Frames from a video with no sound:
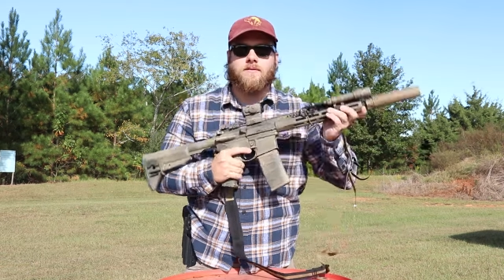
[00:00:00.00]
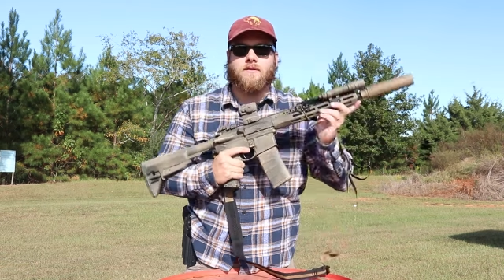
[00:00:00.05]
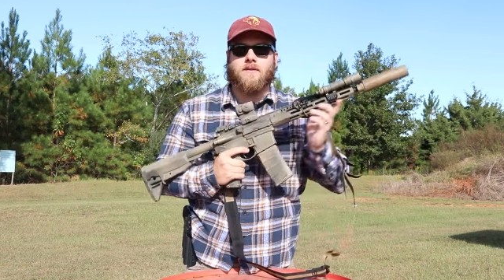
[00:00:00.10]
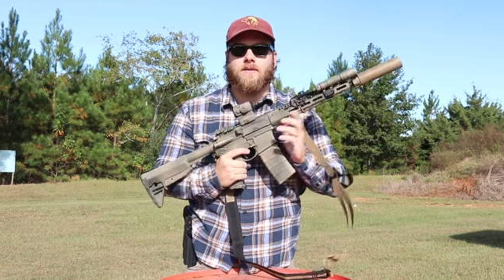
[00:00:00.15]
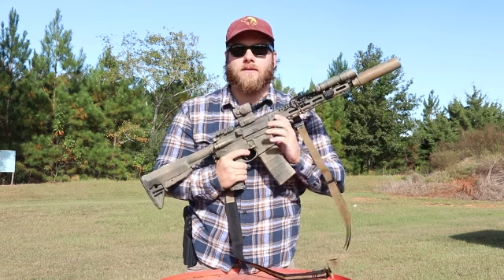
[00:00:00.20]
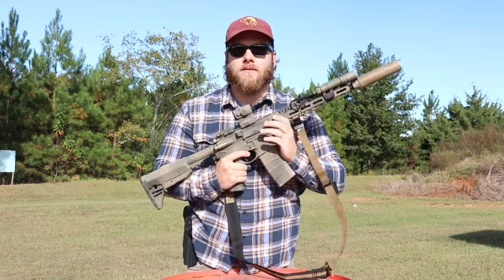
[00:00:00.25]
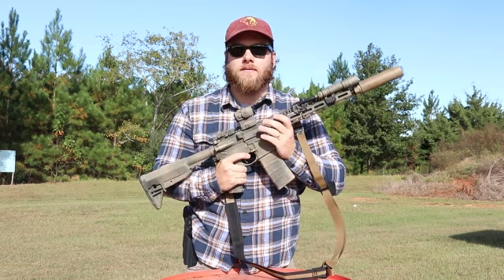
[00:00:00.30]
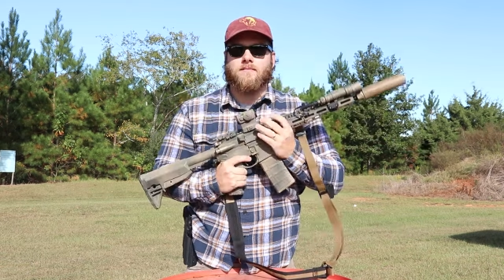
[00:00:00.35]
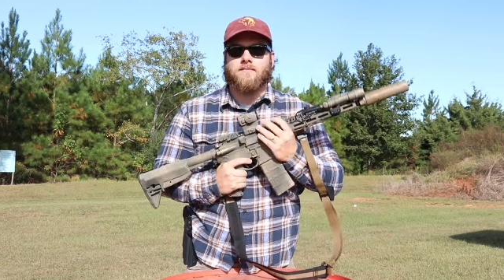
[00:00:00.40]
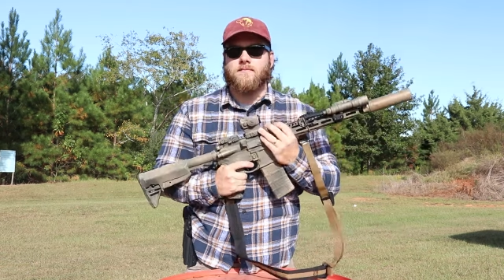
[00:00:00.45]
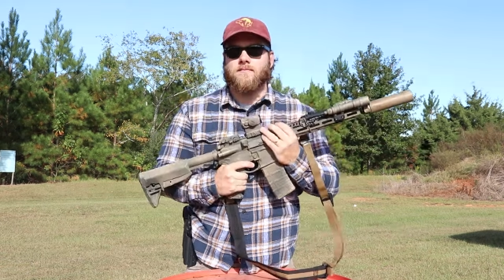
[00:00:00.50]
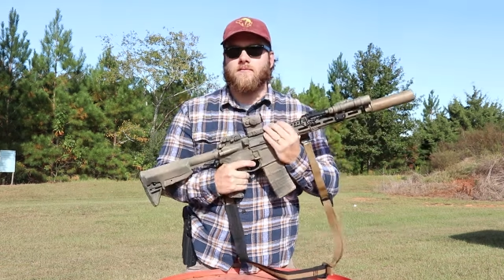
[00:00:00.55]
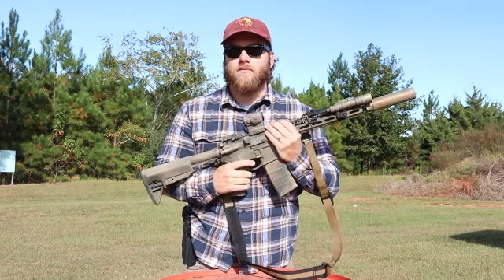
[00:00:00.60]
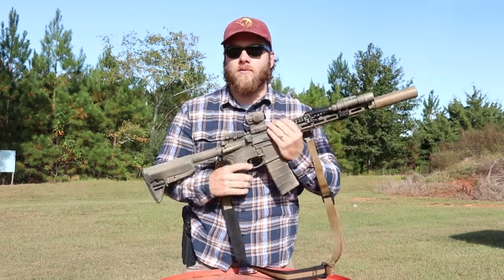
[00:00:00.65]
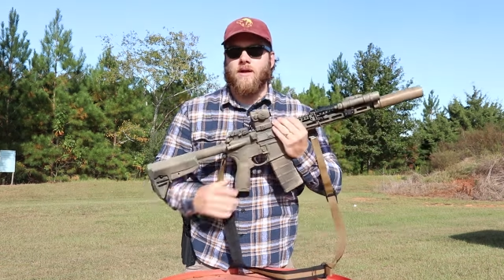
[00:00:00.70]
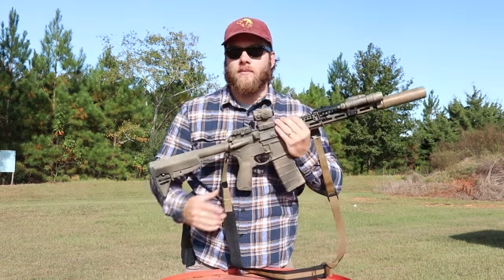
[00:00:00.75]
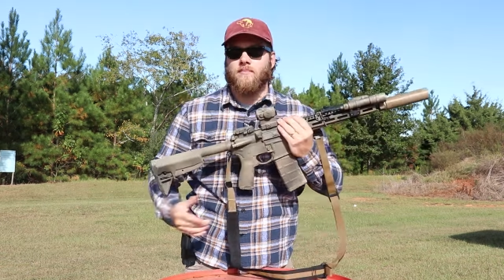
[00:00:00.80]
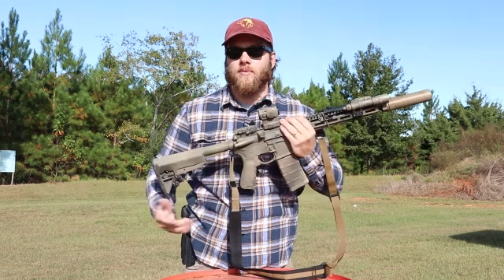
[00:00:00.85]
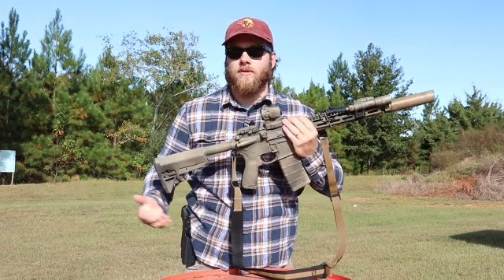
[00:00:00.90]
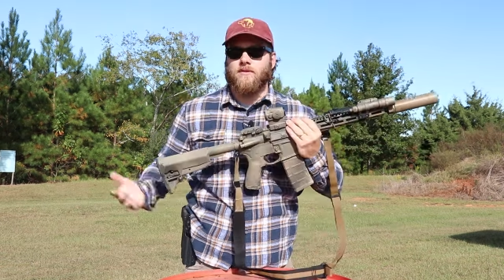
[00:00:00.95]
um,
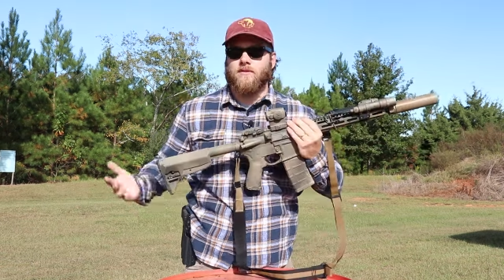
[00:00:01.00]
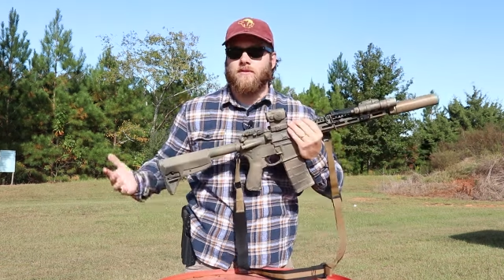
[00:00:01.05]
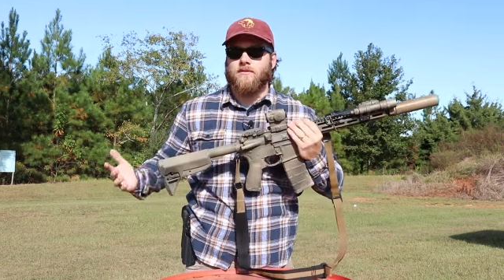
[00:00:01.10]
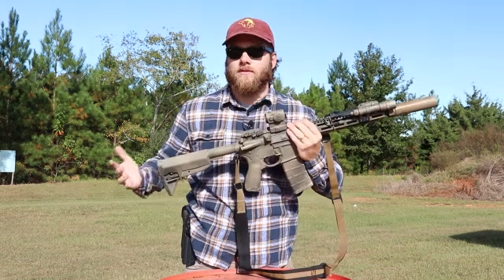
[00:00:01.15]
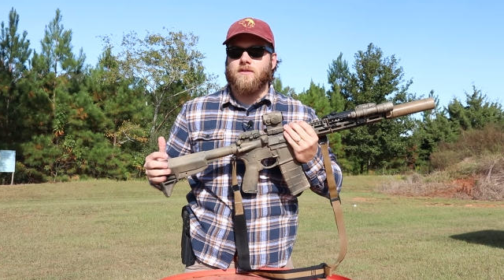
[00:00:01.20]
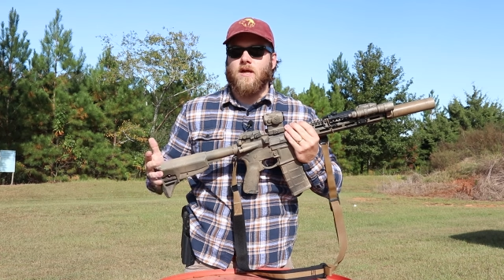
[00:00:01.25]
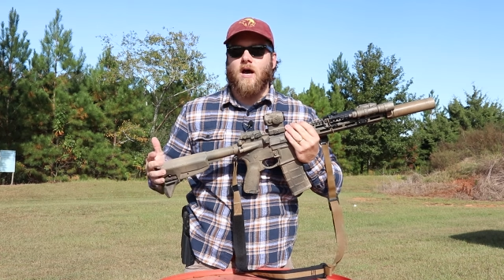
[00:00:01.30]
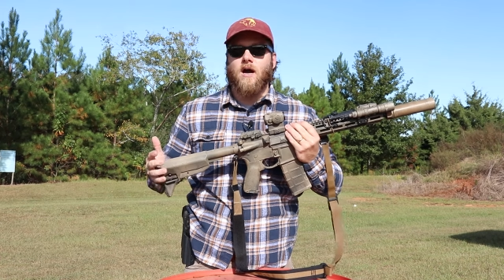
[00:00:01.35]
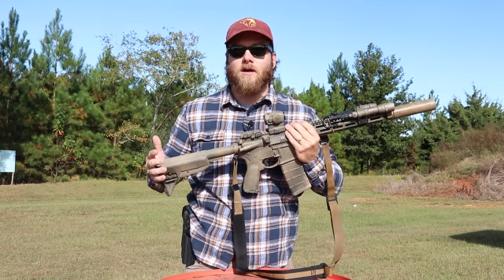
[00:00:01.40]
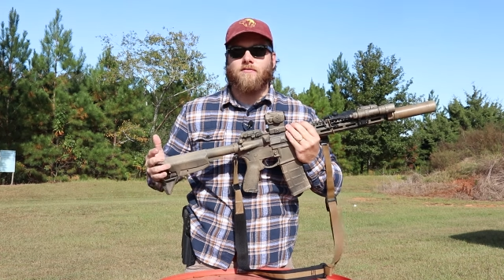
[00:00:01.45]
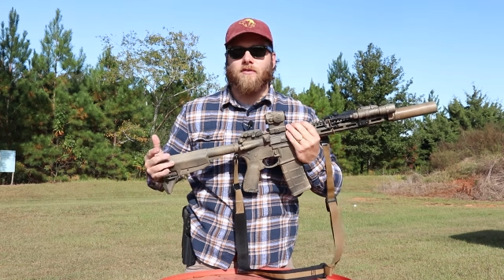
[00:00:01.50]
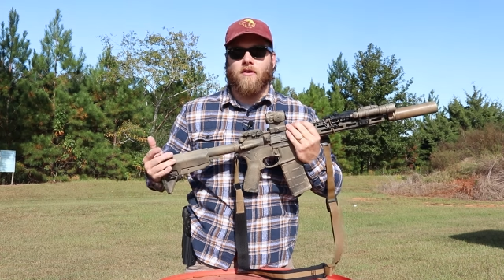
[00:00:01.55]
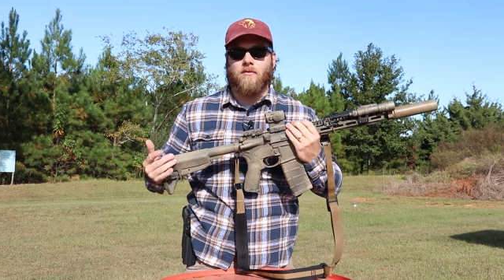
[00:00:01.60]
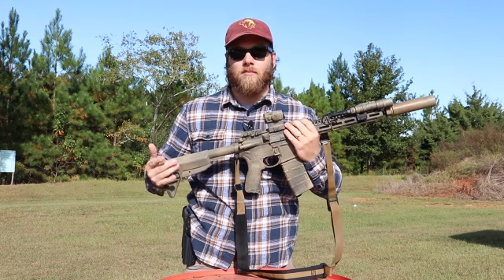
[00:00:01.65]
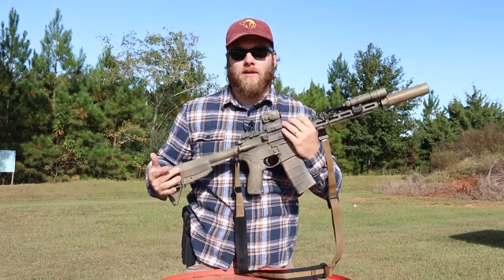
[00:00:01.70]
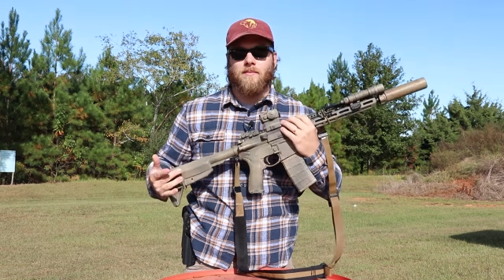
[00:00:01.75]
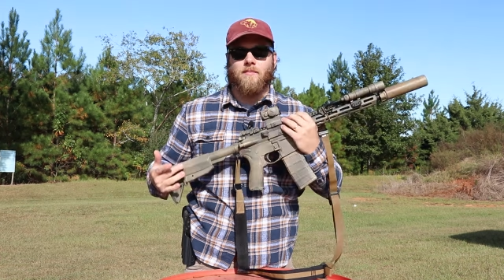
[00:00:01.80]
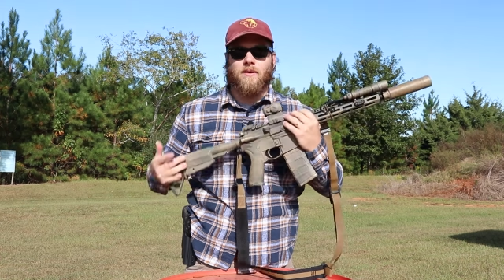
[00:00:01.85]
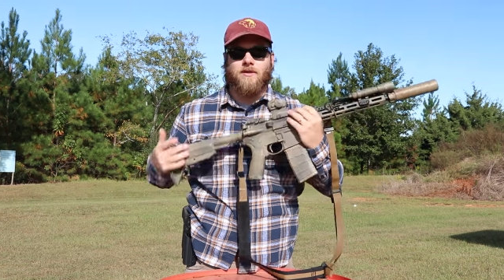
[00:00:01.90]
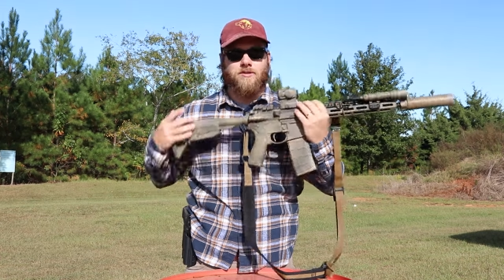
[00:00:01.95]
when I put the stock
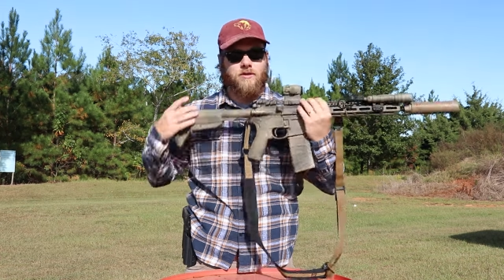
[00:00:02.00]
firmly in my